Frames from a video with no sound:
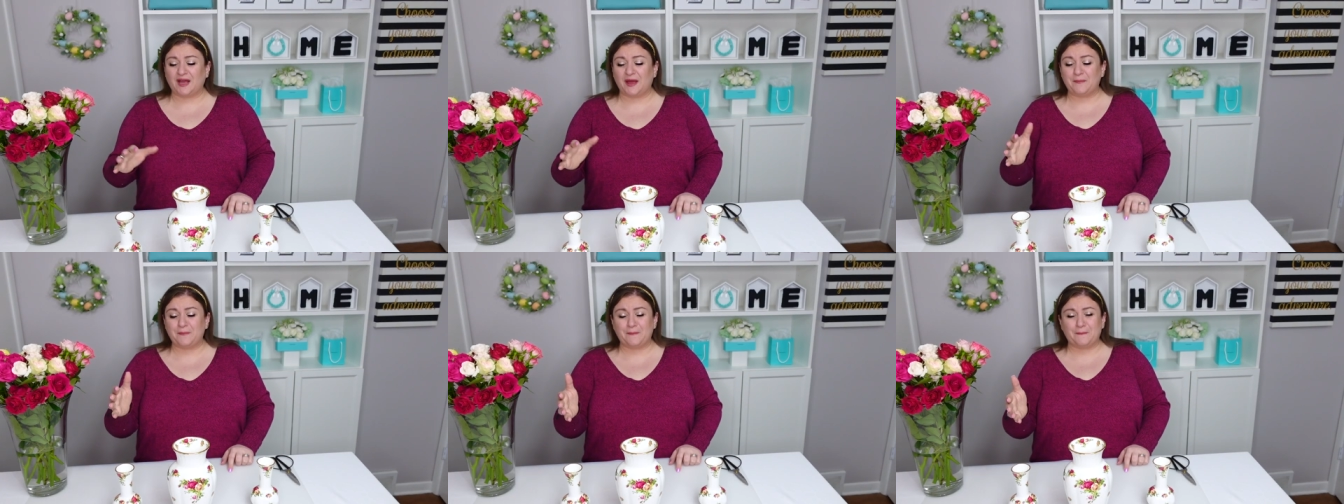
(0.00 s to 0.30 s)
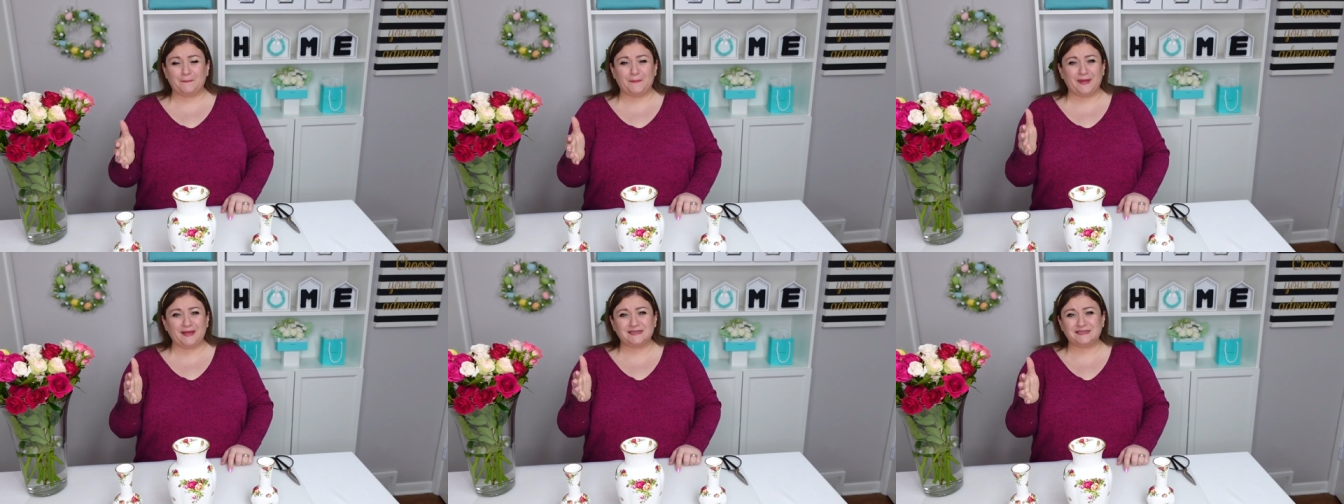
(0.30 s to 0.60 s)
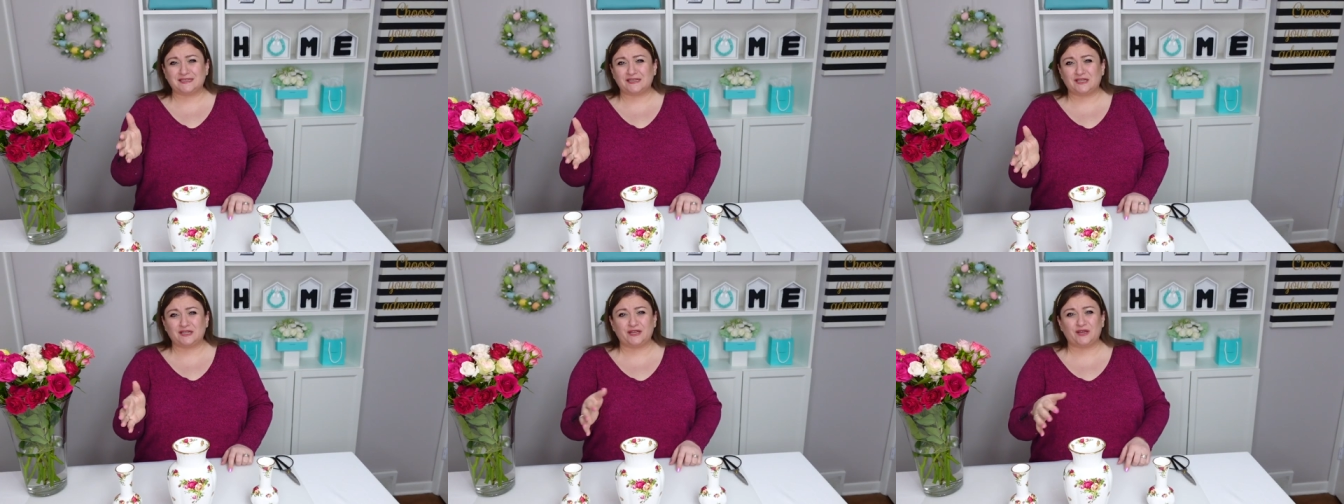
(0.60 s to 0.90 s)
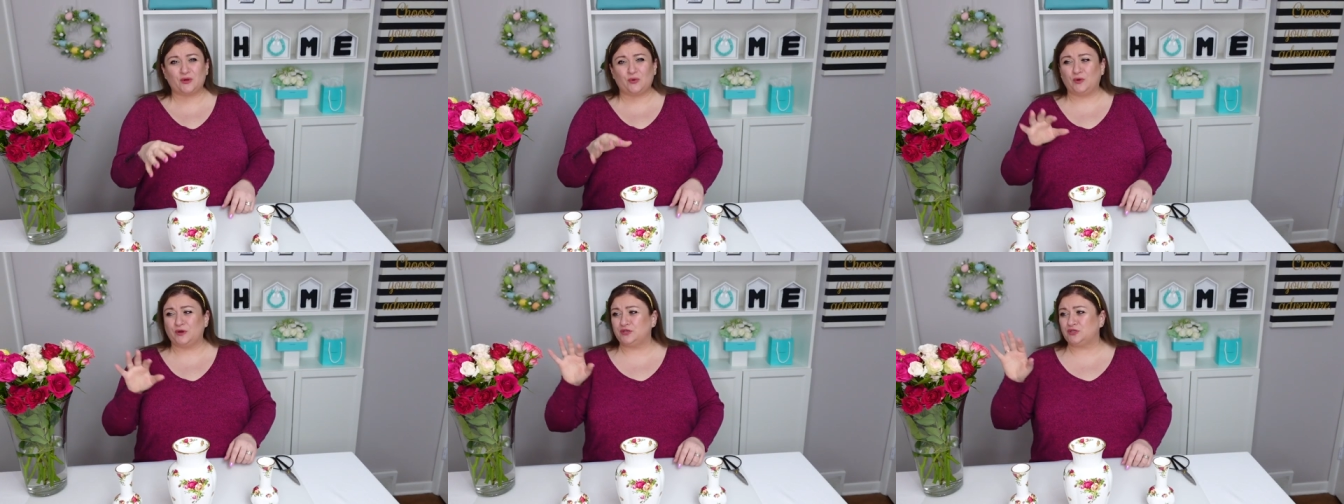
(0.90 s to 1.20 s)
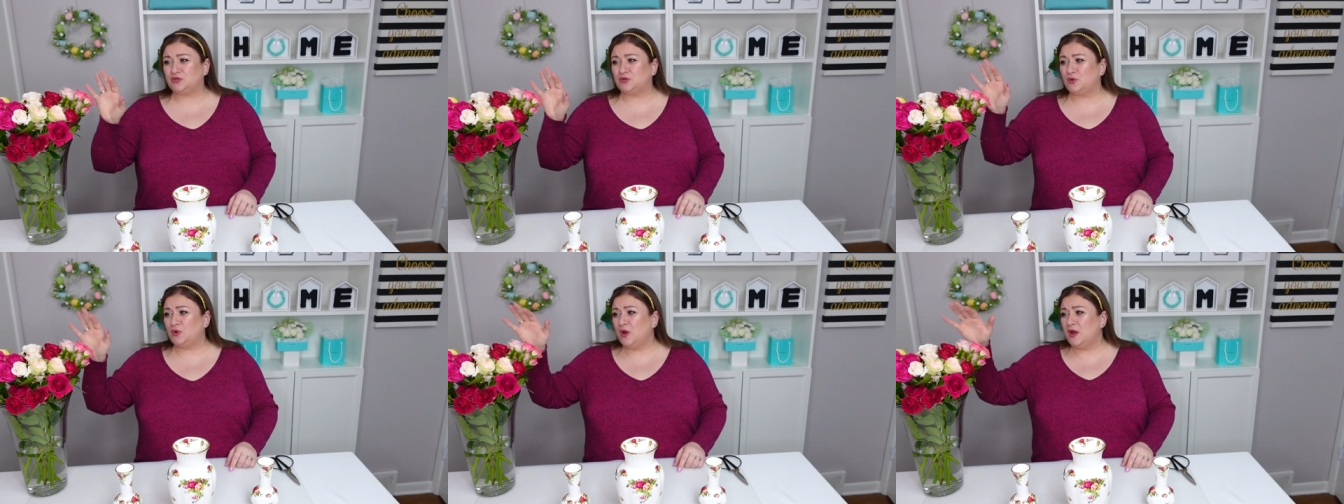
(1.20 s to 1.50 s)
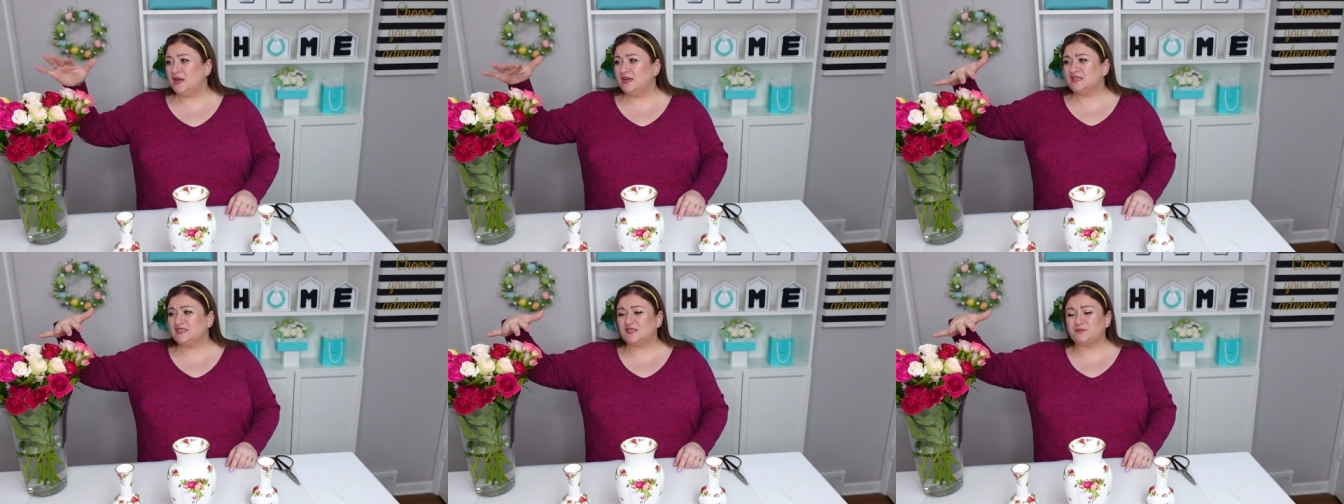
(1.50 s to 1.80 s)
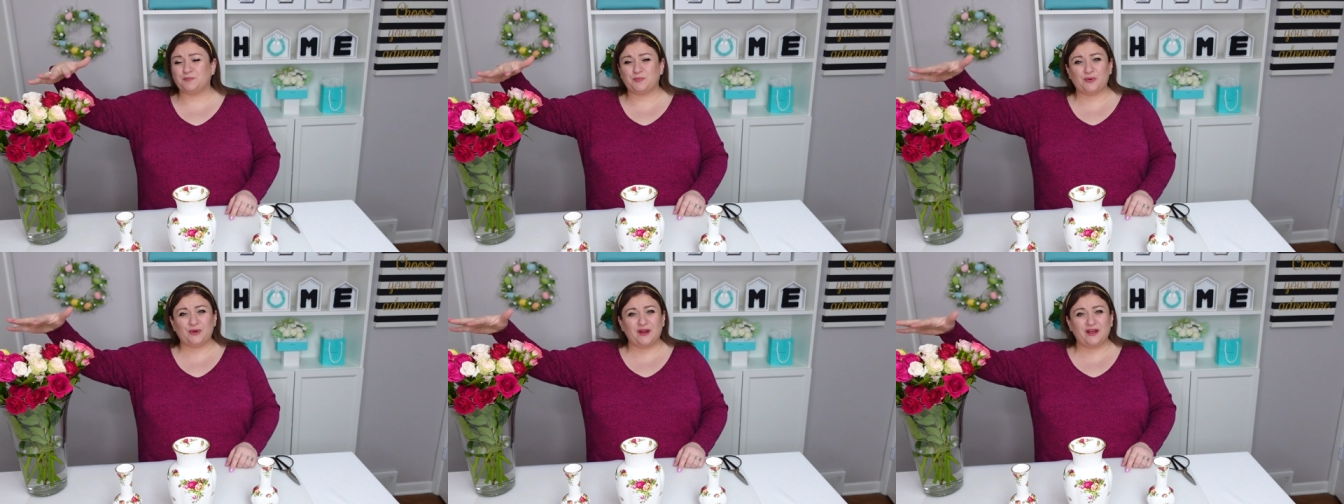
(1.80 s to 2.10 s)
I'm basically going to
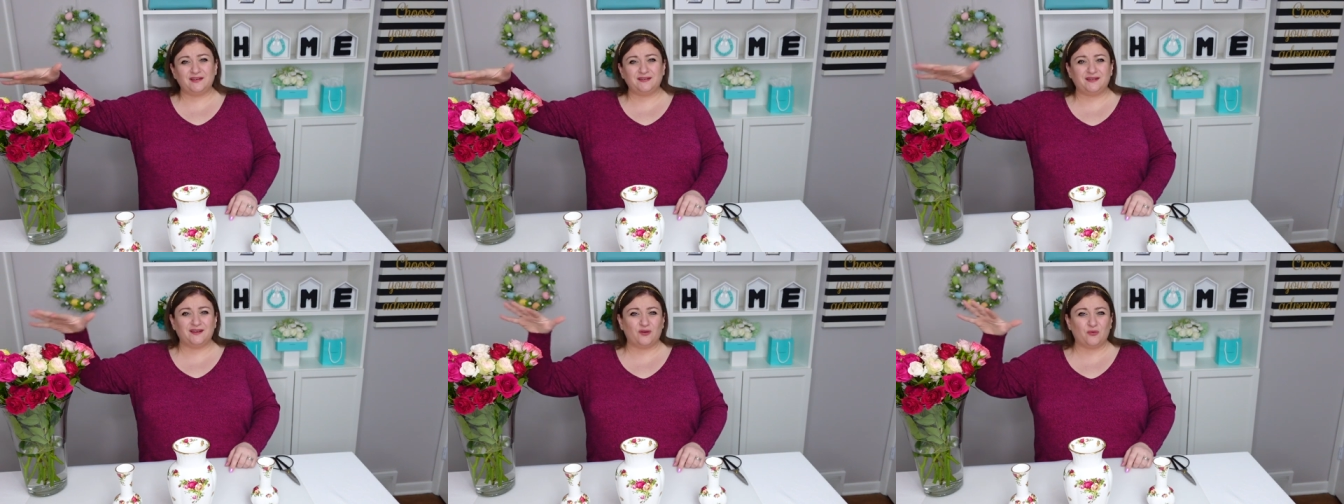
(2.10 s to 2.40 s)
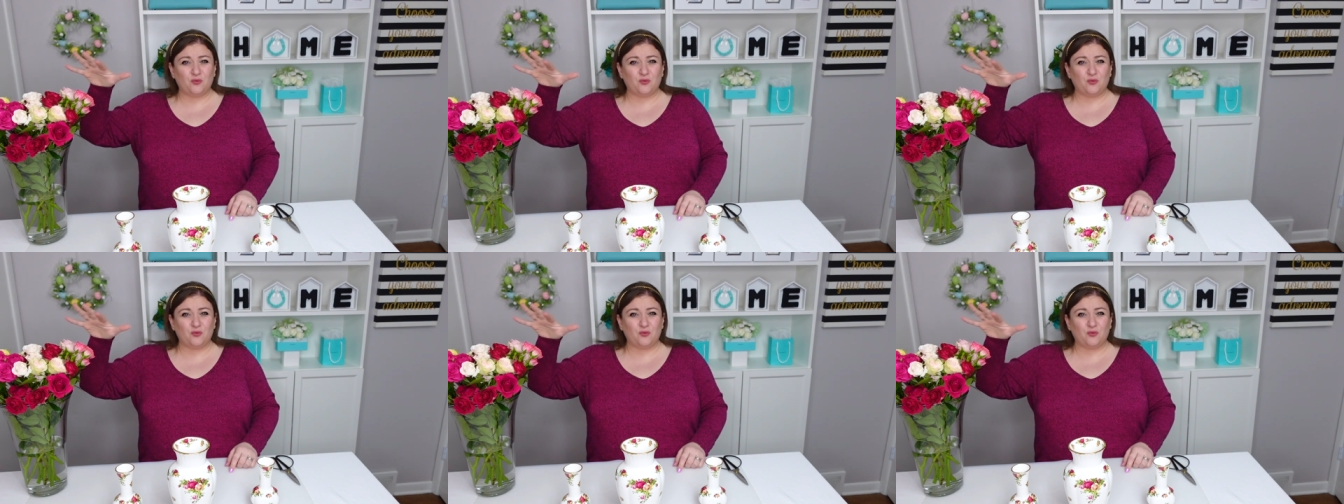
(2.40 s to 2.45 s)
spread